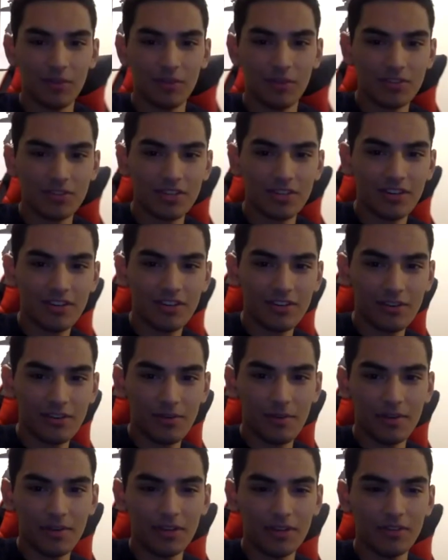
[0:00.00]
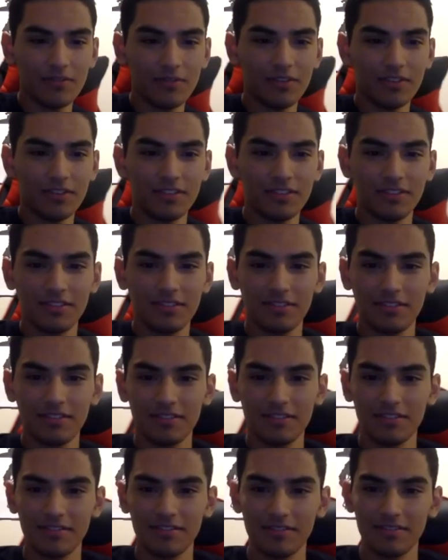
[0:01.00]
Aaron, or do you want me to go first?
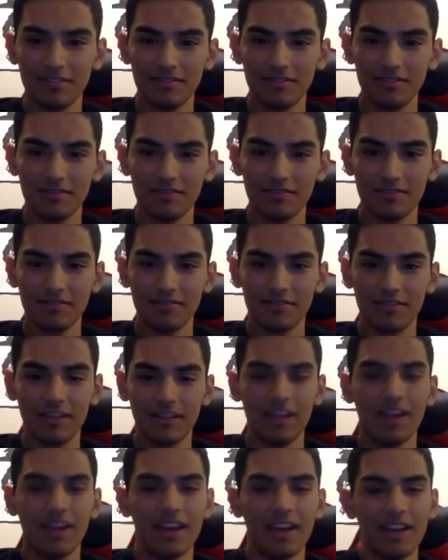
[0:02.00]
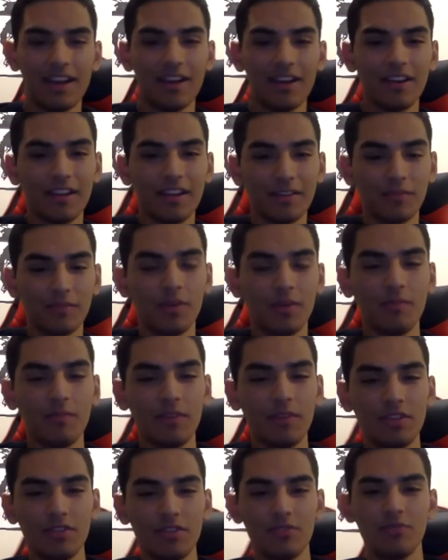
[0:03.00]
Okay. Okay. So, what
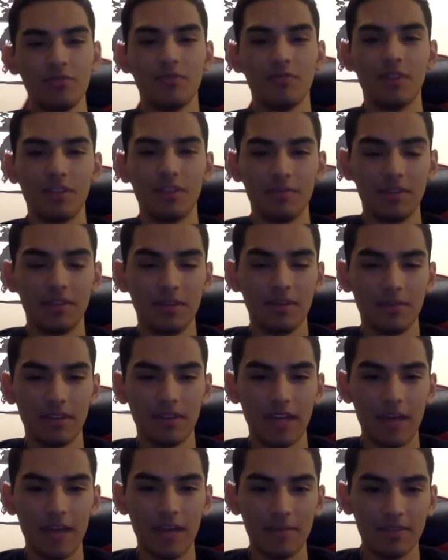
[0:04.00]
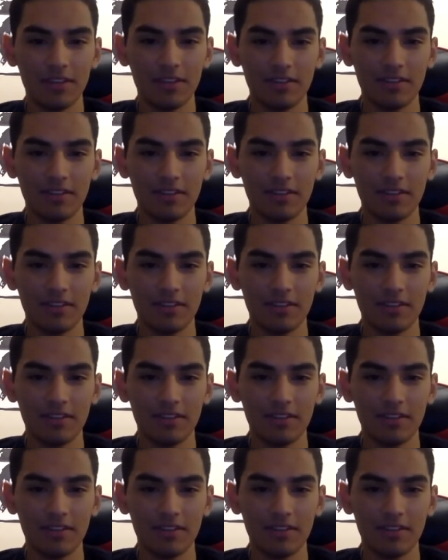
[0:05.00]
made you want to become a captain?